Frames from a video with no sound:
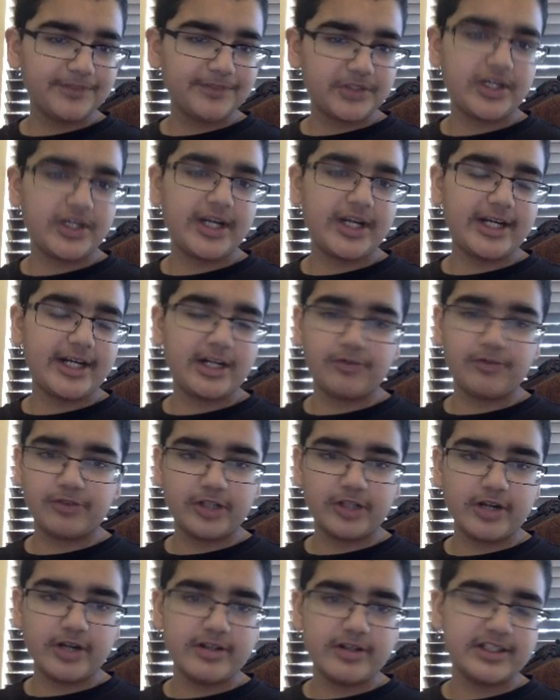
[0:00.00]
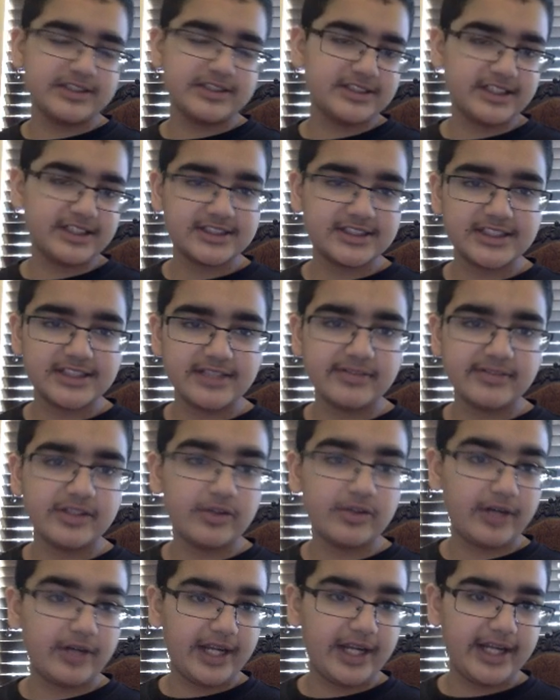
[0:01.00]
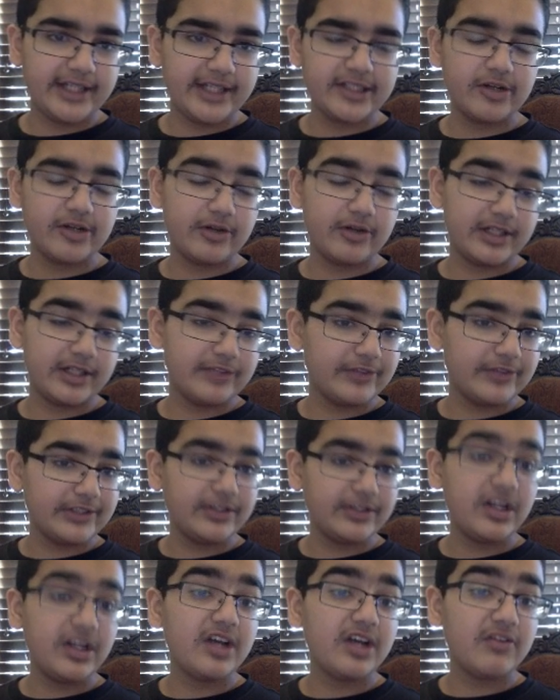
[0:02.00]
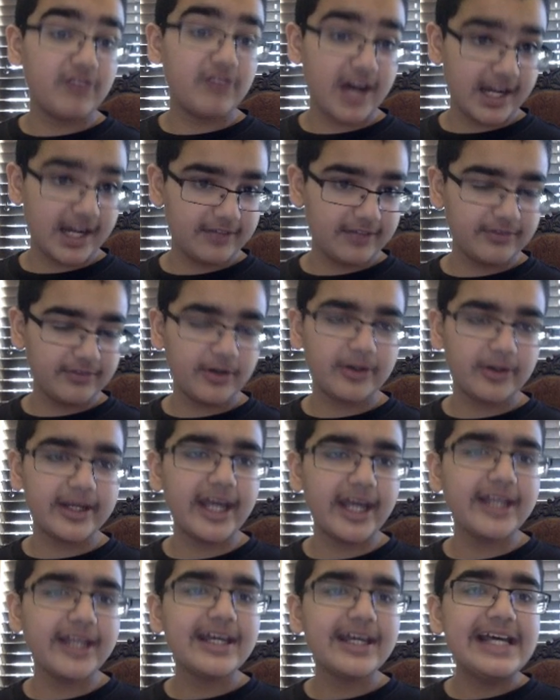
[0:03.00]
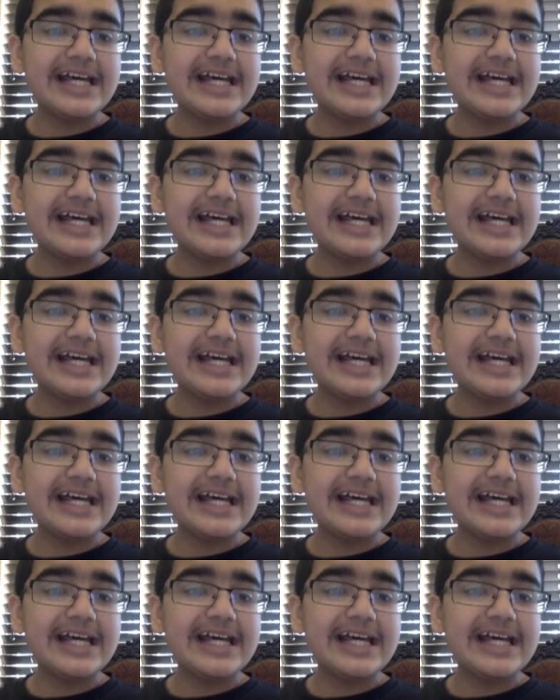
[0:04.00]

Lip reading: Try it out if you're in Arena 6, 7, or 8, or even 5. Okay?